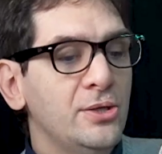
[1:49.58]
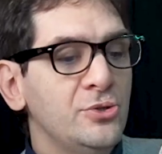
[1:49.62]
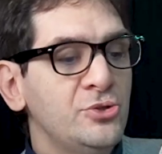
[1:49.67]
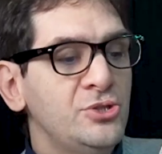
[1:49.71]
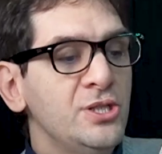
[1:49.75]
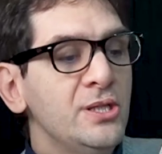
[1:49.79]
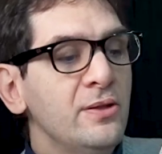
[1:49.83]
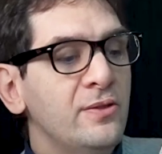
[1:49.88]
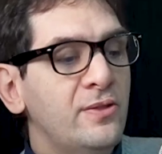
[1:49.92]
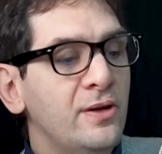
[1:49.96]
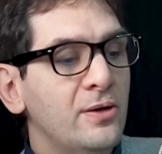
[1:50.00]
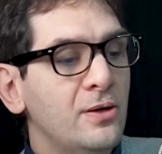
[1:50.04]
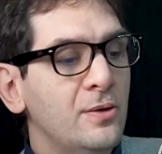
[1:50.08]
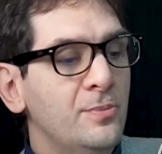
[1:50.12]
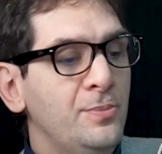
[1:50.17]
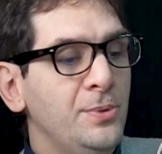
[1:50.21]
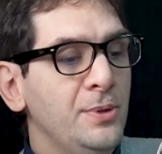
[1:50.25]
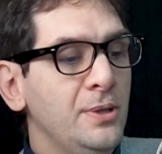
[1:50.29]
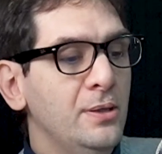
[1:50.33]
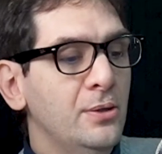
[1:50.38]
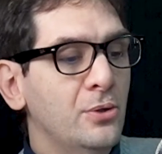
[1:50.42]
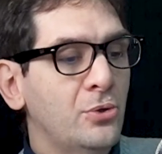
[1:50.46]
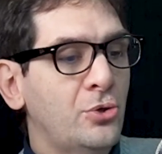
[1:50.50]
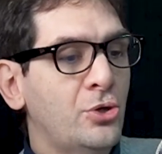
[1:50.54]
gene
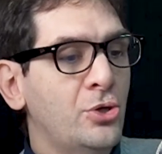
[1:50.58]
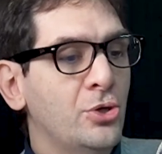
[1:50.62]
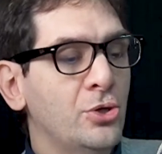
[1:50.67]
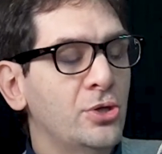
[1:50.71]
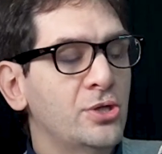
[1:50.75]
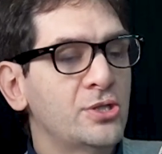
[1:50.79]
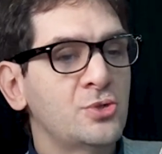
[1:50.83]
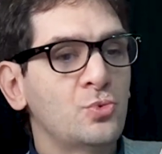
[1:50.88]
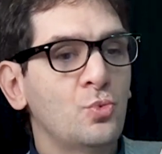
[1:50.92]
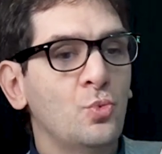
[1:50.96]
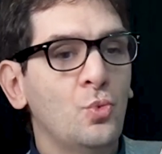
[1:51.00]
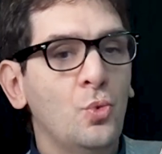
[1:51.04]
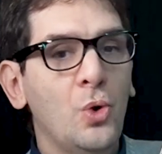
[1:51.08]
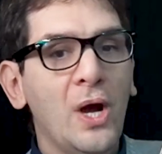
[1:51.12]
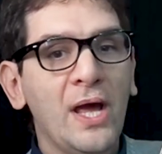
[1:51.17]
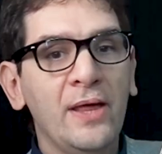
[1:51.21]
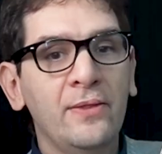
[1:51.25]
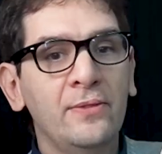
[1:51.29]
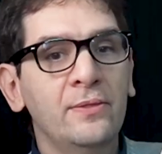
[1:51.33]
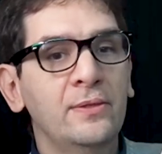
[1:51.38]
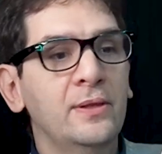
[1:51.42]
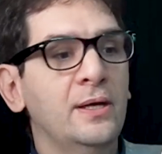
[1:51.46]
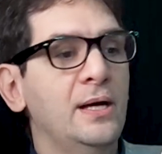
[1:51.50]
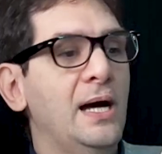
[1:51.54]
therapy occurs
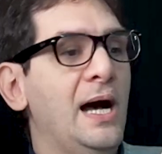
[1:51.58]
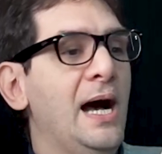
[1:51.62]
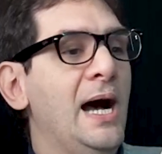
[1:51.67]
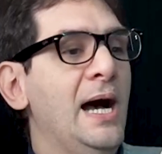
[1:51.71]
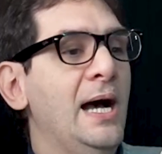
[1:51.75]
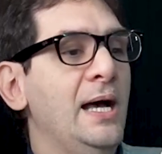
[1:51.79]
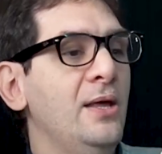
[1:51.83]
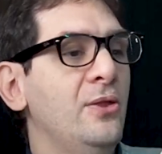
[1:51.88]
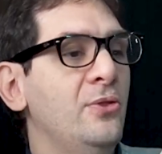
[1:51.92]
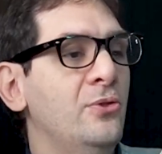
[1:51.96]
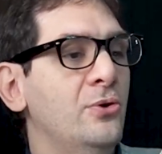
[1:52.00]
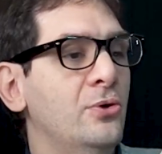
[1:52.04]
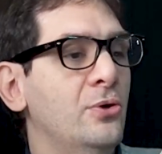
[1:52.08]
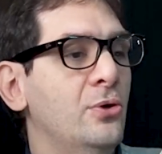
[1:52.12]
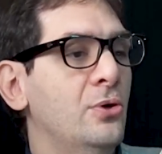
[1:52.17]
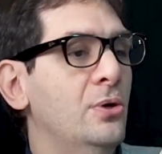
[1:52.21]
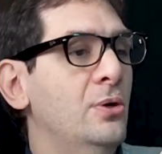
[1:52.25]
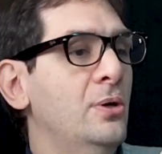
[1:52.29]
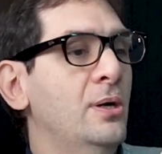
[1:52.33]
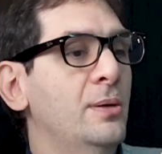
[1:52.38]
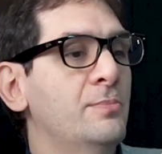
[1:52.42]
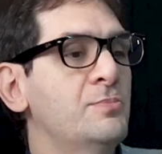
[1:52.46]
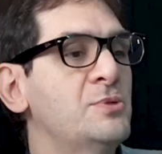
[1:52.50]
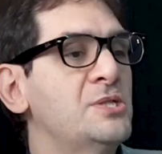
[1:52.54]
when
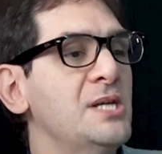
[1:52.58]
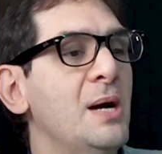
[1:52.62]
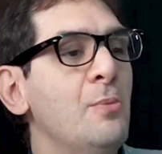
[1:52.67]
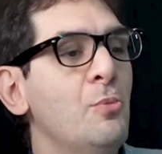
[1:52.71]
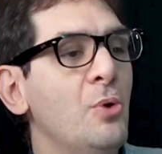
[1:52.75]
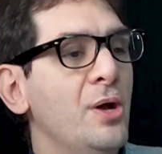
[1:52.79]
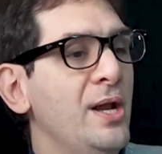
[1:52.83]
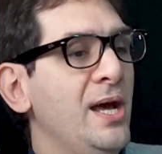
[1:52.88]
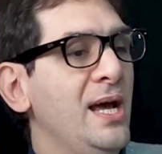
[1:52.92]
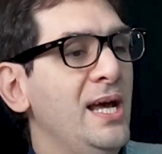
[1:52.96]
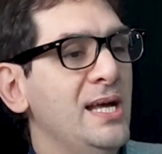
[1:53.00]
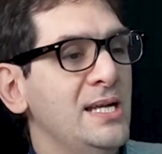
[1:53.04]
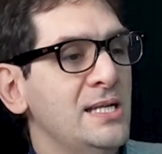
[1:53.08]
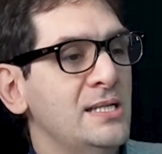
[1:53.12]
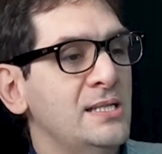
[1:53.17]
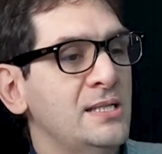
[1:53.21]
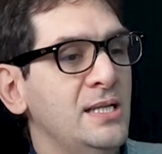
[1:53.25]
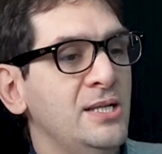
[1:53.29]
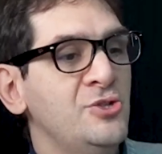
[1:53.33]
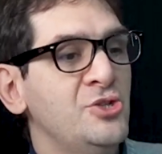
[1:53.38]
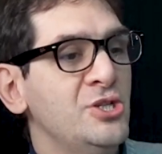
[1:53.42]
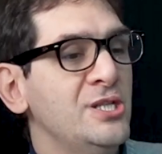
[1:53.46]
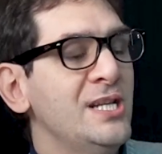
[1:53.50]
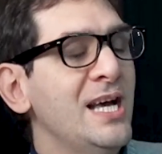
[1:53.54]
either someone has
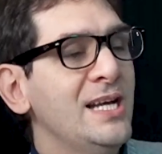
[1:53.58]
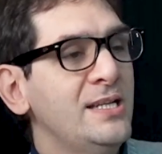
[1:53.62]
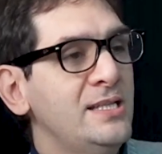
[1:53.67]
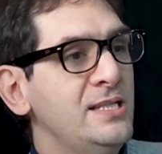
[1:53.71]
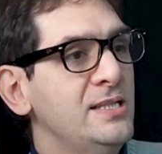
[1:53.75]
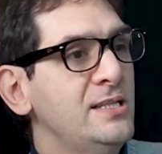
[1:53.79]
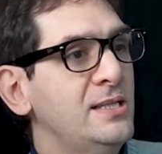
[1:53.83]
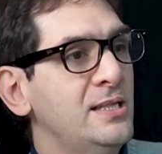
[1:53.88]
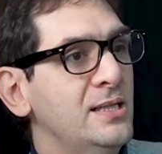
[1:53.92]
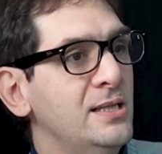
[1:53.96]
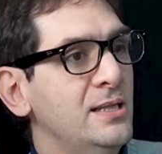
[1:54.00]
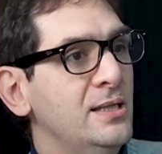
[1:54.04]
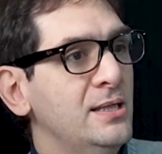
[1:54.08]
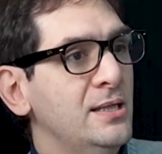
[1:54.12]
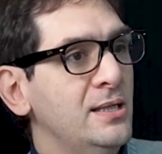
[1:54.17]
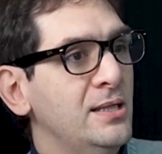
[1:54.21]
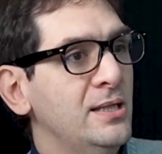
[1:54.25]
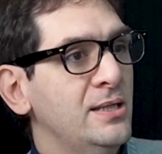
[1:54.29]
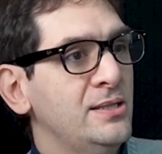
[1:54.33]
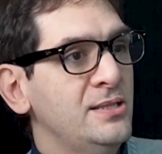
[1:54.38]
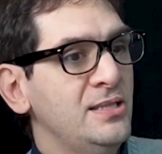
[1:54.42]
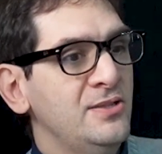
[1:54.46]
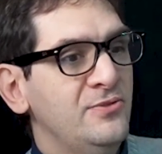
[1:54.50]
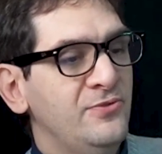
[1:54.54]
a genetic
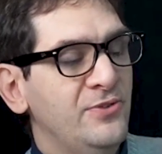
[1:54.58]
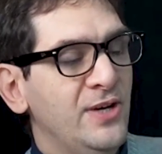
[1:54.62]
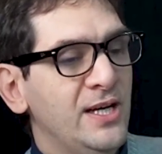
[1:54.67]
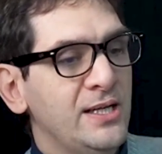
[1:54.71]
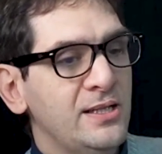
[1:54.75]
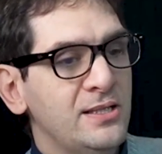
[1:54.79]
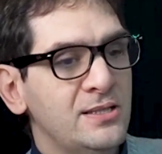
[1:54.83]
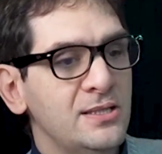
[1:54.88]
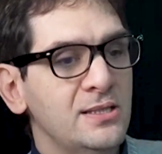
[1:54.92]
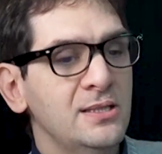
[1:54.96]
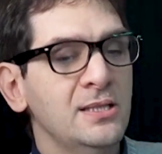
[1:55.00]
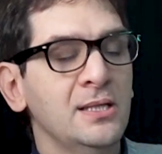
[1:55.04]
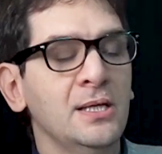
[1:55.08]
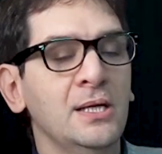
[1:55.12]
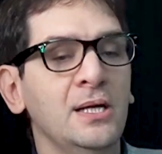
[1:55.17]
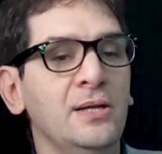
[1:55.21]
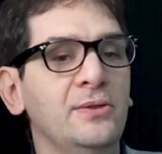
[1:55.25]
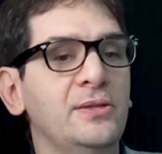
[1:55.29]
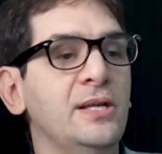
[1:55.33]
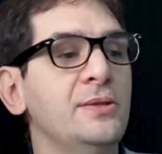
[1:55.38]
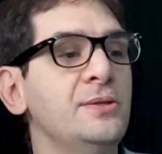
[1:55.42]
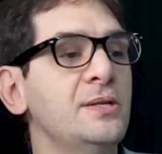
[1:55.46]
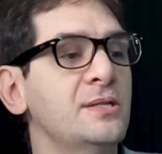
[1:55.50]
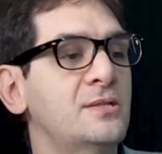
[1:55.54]
defect
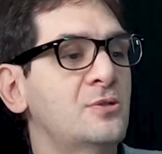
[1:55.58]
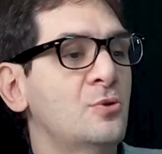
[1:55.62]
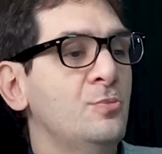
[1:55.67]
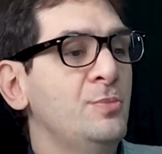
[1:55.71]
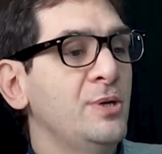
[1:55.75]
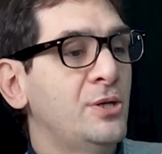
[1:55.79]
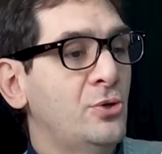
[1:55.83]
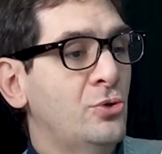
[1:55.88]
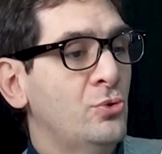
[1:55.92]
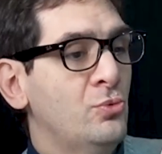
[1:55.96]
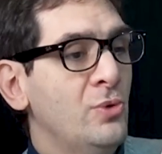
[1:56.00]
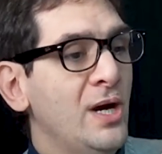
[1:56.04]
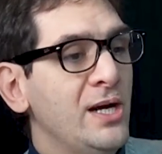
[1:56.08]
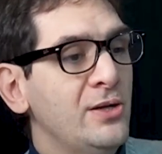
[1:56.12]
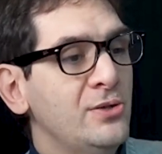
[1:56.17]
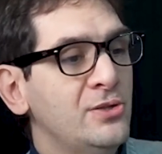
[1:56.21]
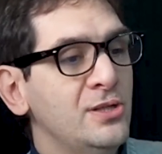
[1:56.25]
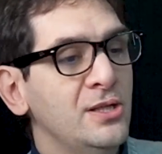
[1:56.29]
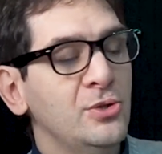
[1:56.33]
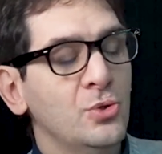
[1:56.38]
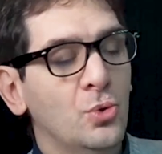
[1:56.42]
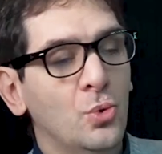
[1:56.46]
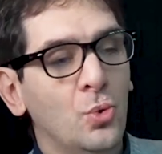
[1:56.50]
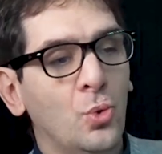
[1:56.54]
that needs to be
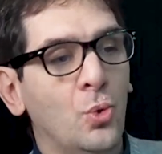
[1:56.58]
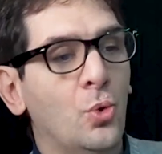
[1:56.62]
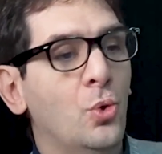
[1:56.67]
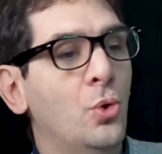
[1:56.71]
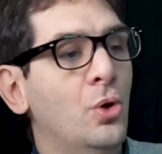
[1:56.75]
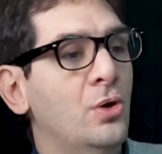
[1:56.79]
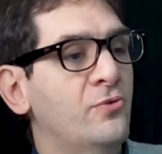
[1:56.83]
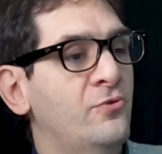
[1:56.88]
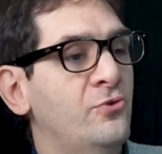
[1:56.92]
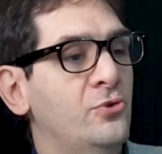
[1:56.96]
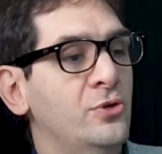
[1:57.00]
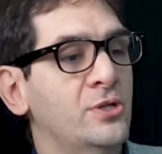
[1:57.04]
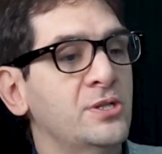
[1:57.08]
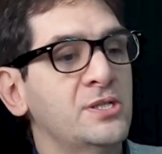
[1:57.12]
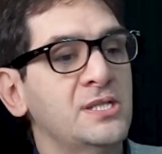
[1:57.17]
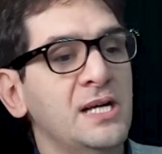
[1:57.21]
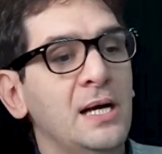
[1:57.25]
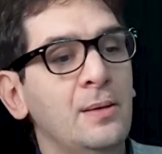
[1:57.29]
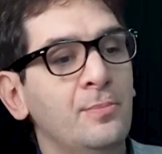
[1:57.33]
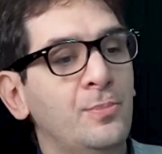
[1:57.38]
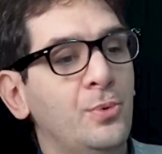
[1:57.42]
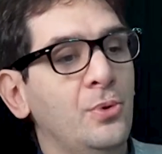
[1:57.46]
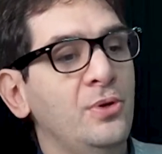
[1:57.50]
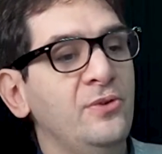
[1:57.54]
corrected, or, for
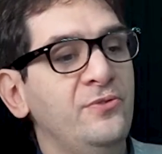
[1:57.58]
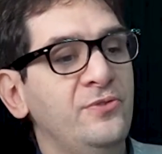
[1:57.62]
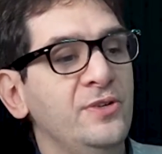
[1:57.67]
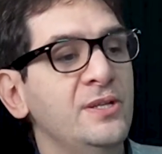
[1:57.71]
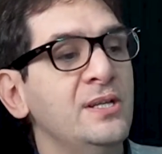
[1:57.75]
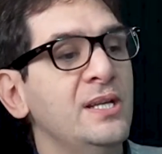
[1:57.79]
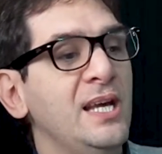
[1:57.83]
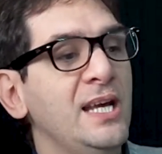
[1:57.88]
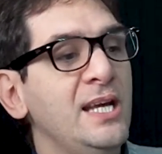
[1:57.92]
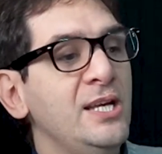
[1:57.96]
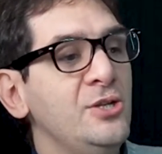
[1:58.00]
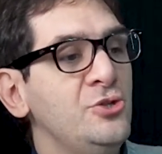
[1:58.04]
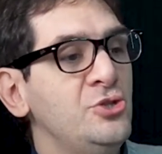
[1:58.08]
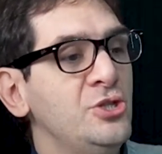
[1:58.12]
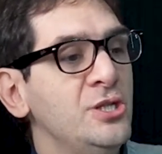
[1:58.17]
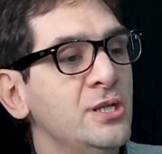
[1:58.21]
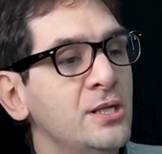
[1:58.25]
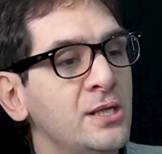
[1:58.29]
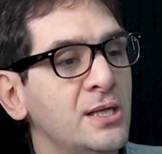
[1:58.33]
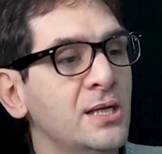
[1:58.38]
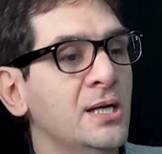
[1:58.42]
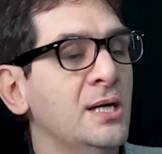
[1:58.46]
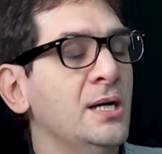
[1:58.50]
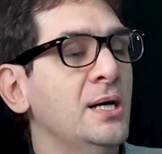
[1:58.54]
example, if in
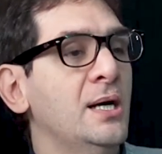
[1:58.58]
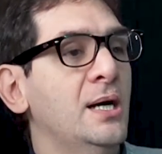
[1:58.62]
aging,